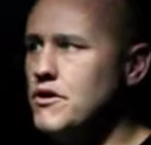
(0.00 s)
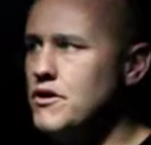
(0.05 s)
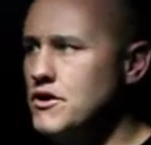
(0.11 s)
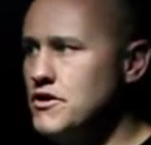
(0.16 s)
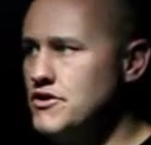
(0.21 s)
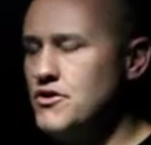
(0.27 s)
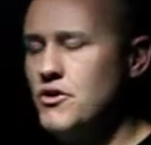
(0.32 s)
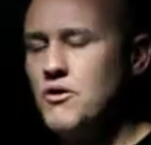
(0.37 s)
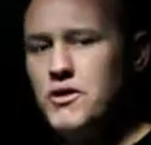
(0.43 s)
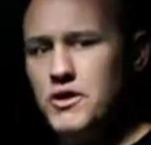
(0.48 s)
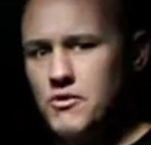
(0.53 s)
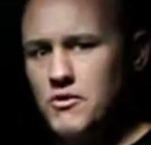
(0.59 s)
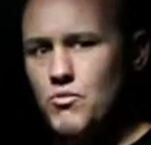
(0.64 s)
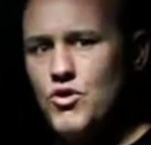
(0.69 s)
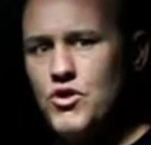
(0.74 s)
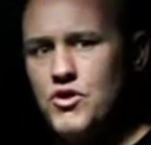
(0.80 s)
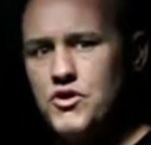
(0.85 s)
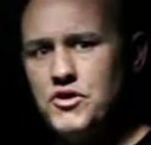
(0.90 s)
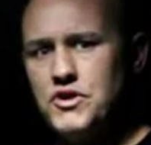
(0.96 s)
So I'm going to
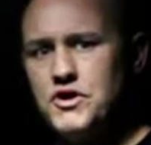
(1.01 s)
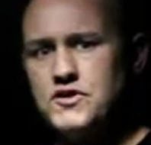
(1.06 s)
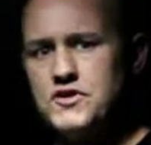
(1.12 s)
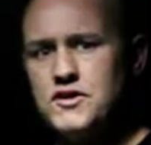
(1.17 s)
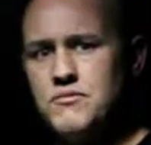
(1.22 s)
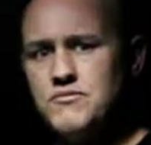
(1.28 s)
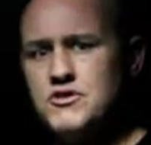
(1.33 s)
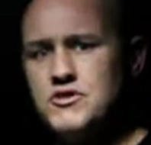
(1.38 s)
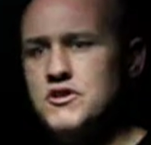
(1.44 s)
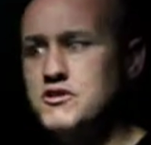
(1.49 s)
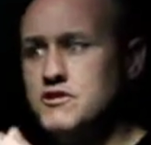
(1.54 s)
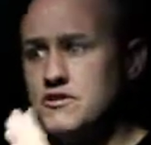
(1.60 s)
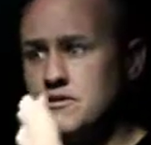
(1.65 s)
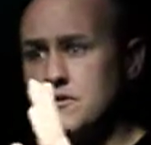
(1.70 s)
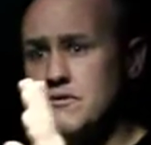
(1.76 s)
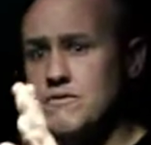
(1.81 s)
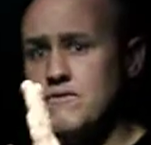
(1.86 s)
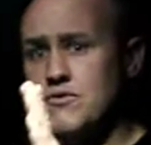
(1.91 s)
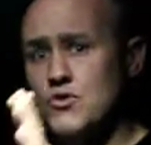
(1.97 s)
work on the assumption this is
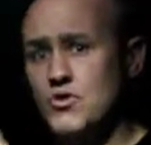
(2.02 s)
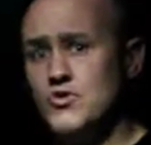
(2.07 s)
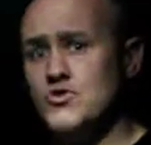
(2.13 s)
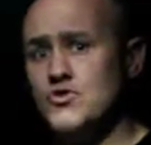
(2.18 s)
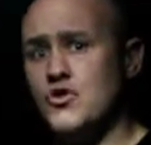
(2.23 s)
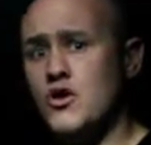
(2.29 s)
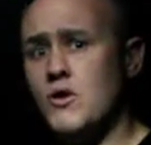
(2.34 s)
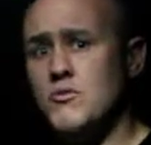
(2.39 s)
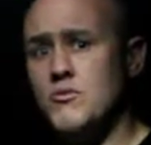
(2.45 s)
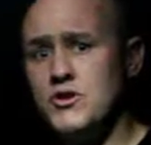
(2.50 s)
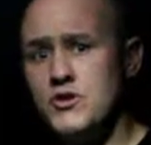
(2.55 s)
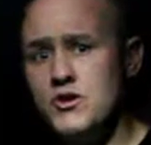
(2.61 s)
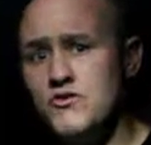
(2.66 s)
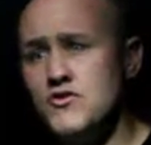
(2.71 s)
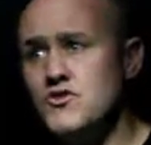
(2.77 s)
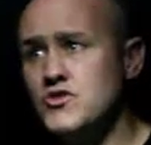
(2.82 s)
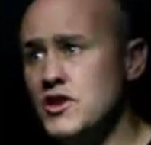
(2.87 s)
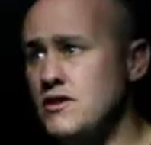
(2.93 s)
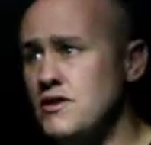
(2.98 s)
the first time that you've
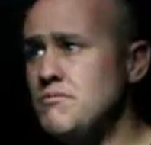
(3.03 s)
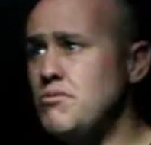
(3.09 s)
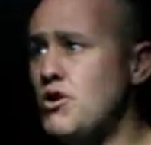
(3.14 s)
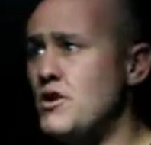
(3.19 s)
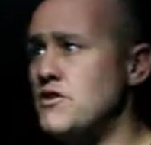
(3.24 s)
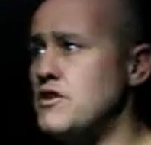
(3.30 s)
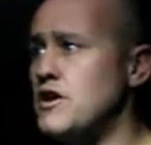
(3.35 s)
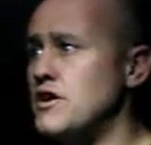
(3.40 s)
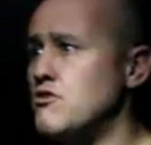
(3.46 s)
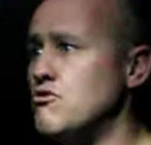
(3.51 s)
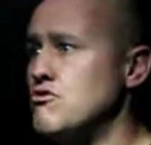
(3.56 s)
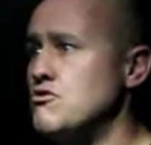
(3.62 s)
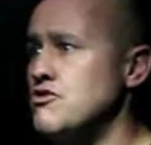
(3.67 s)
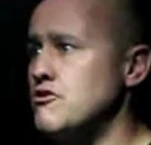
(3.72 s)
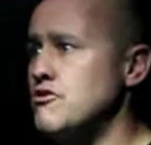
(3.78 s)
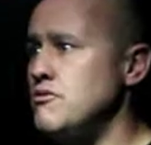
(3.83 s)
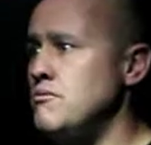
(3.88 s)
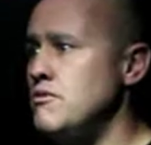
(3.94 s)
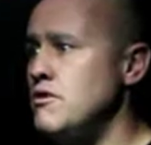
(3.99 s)
seen Pythagoras
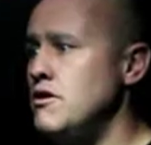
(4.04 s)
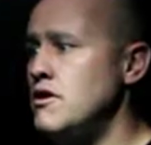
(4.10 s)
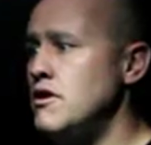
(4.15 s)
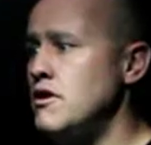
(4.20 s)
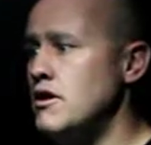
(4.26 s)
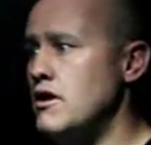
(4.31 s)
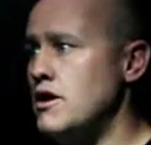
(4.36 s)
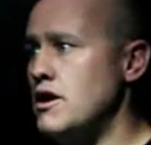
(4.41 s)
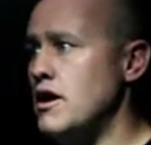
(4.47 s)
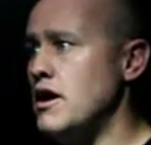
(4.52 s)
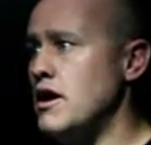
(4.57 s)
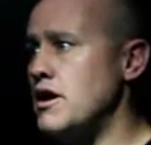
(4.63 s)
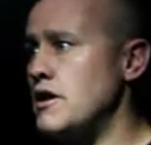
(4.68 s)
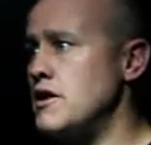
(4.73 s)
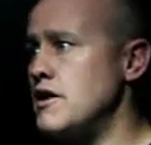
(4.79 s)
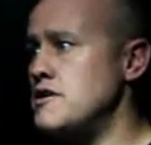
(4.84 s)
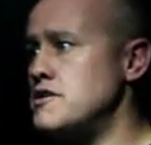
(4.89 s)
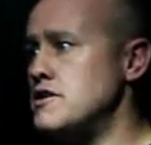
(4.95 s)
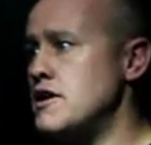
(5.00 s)
Theorem and
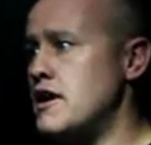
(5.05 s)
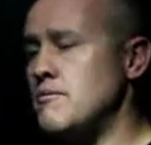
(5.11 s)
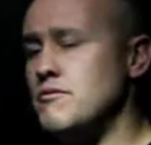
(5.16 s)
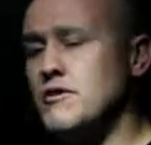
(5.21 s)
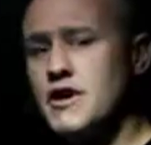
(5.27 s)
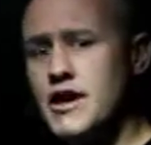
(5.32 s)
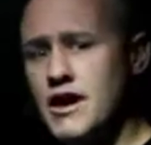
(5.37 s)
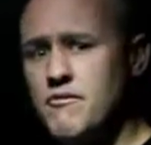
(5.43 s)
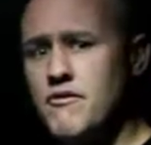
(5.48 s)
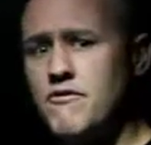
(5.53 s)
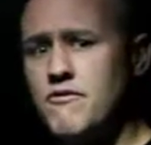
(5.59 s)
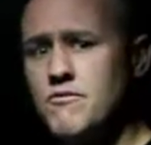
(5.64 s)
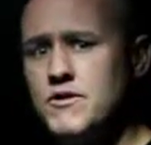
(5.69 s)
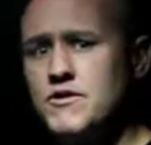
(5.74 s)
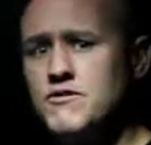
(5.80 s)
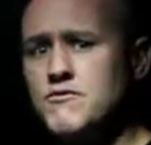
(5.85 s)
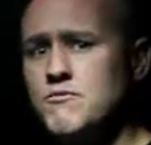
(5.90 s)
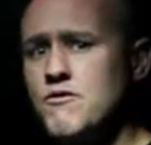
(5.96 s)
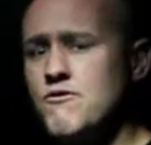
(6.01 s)
that you're coming from
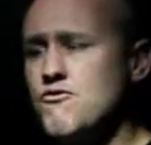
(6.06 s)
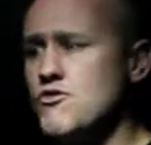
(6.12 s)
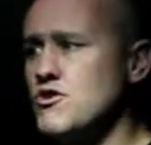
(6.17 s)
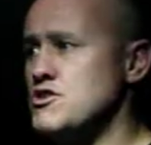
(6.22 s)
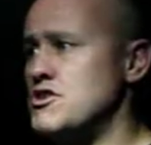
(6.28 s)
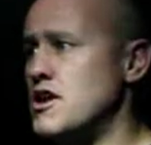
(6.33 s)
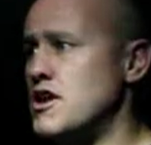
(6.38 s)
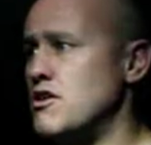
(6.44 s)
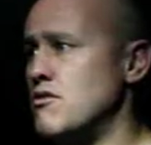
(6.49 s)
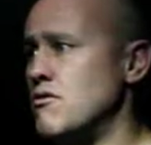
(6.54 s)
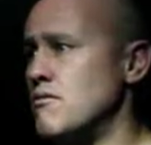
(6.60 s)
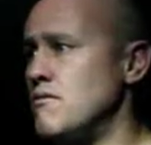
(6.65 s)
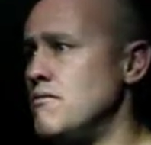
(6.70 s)
this from a fresh angle.